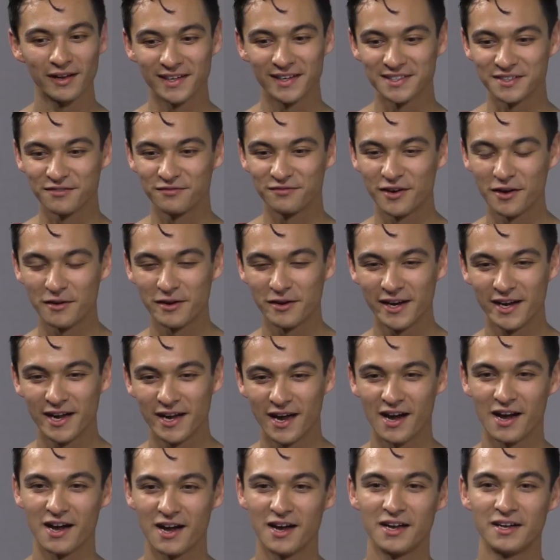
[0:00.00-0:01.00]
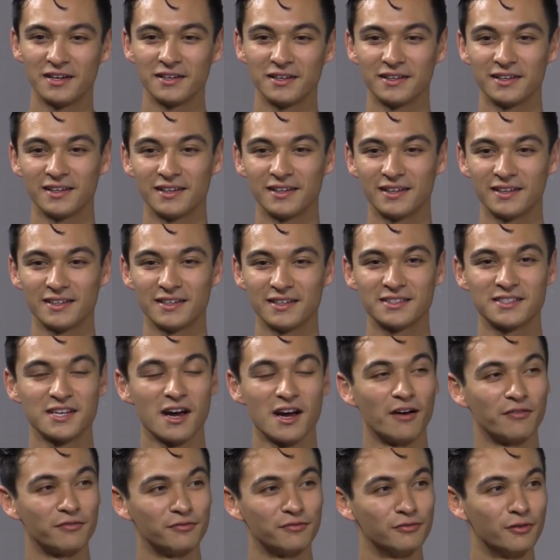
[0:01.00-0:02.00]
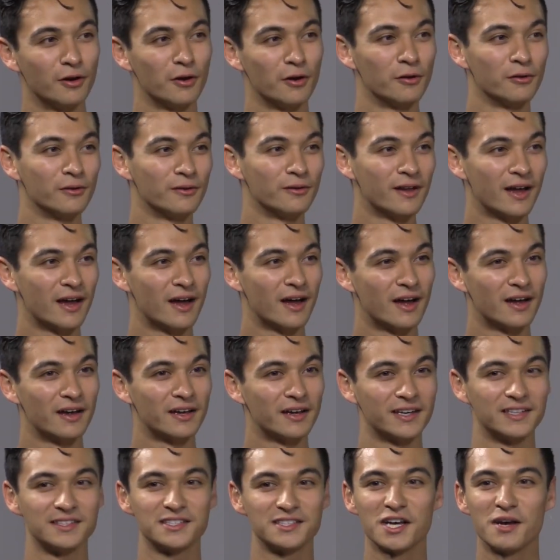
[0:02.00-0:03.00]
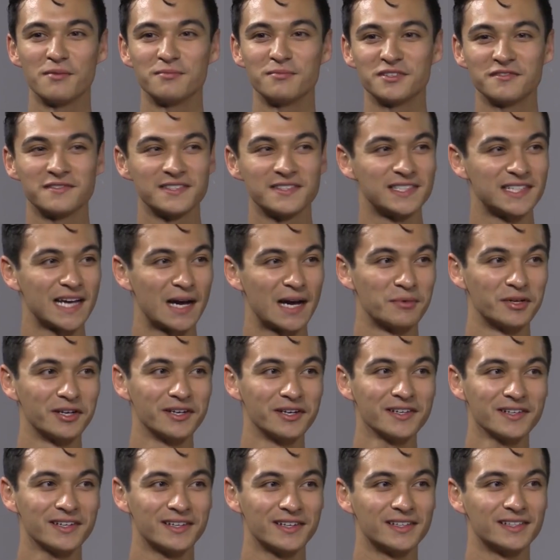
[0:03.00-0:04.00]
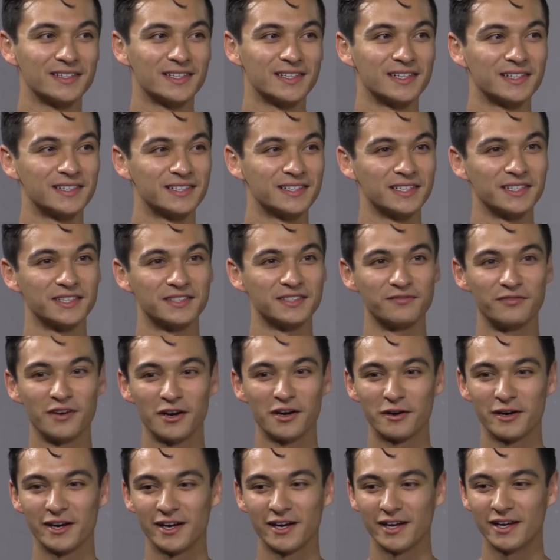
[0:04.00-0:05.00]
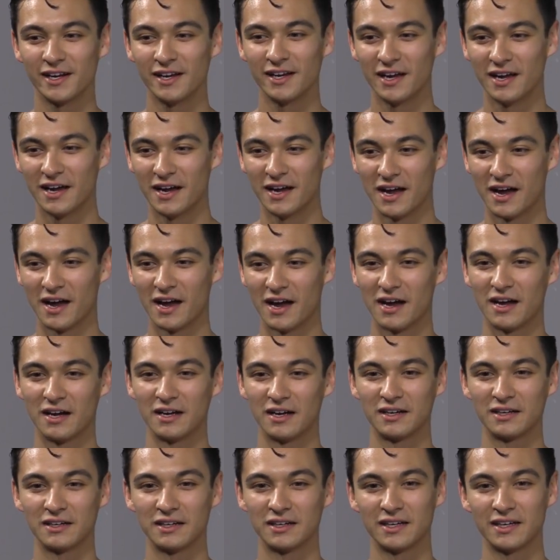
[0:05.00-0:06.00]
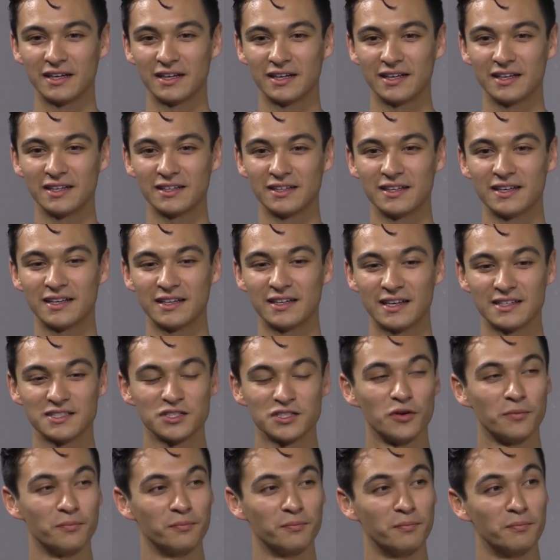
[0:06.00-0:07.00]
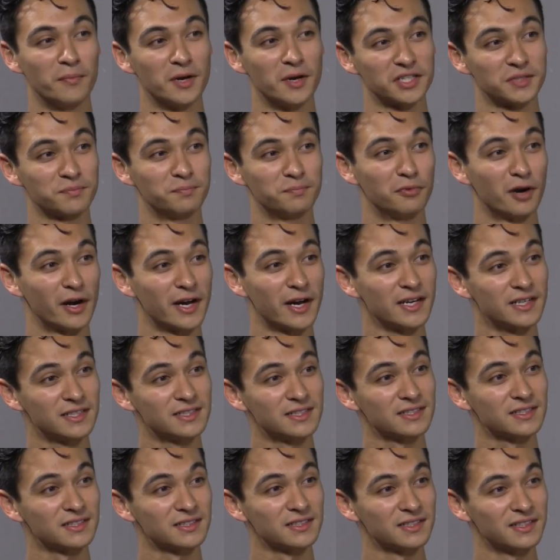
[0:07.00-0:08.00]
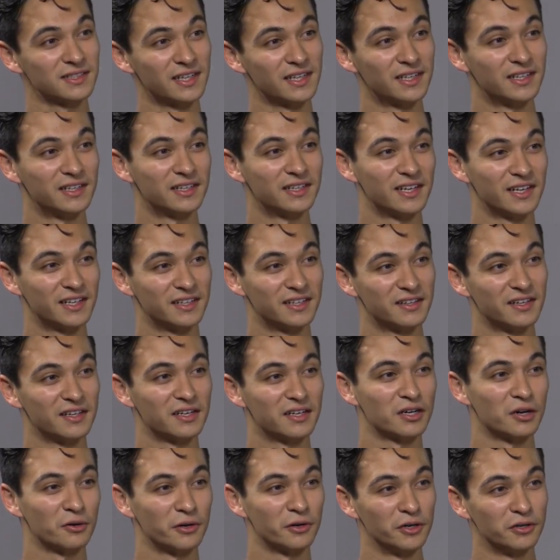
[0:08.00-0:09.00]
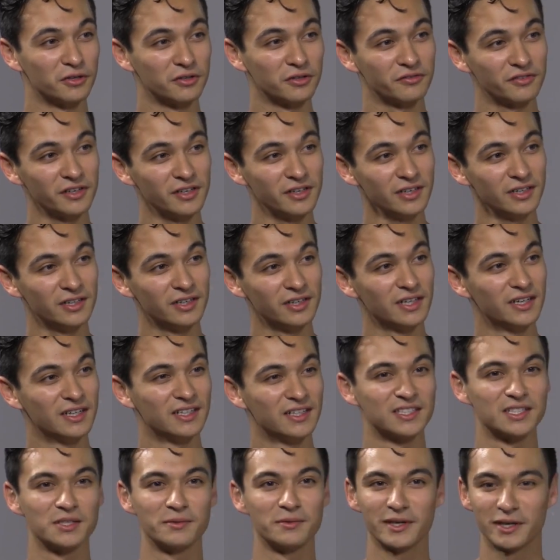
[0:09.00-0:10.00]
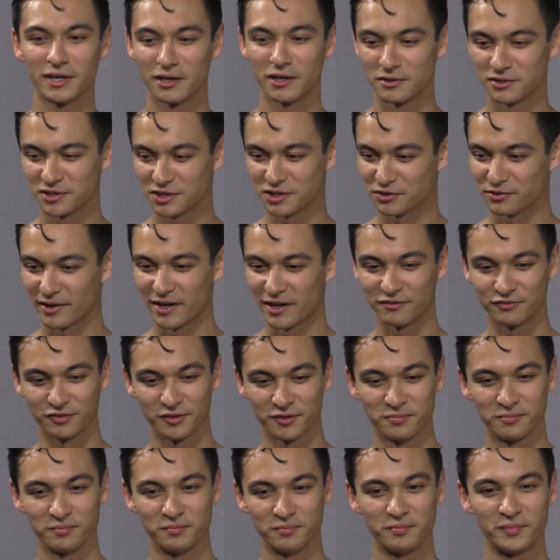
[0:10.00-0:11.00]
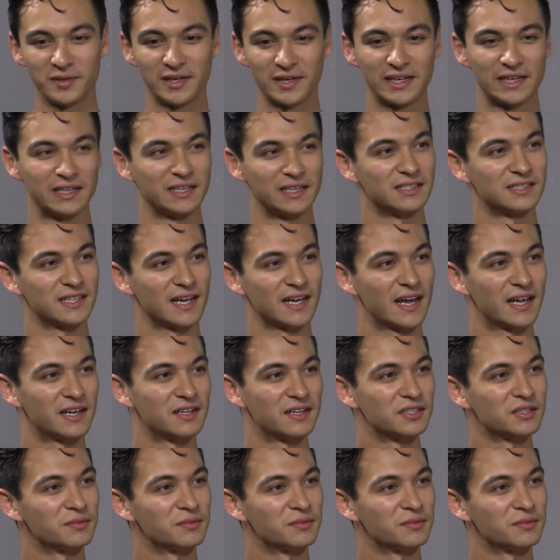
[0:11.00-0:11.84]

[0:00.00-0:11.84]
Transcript: it's a very tough role in terms of stamina. It's very, there's not much breaks in the choreography. So it goes straight from beginning to end